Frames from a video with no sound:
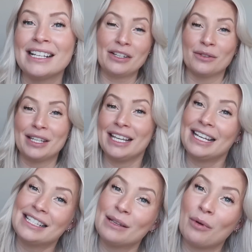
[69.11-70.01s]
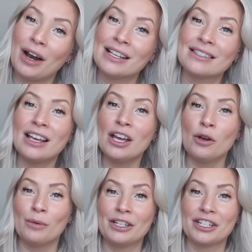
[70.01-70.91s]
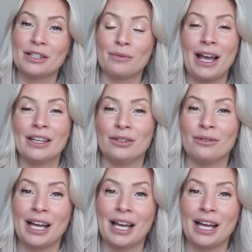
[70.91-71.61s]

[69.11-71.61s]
They do the easy press, which is where you